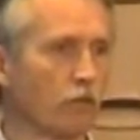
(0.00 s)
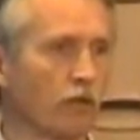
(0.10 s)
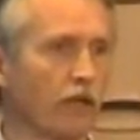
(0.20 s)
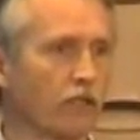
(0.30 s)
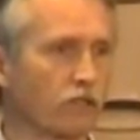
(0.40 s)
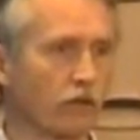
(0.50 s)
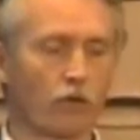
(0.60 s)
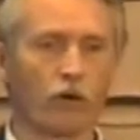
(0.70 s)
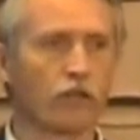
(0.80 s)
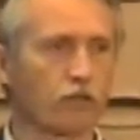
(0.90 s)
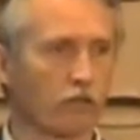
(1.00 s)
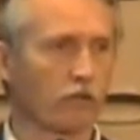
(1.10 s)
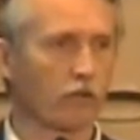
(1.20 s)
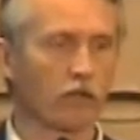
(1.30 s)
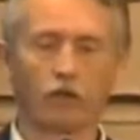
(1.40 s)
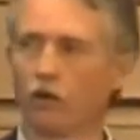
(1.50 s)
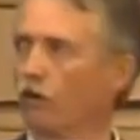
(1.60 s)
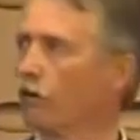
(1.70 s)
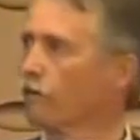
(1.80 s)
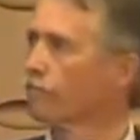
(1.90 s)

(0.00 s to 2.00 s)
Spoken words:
plants and the rates are very low.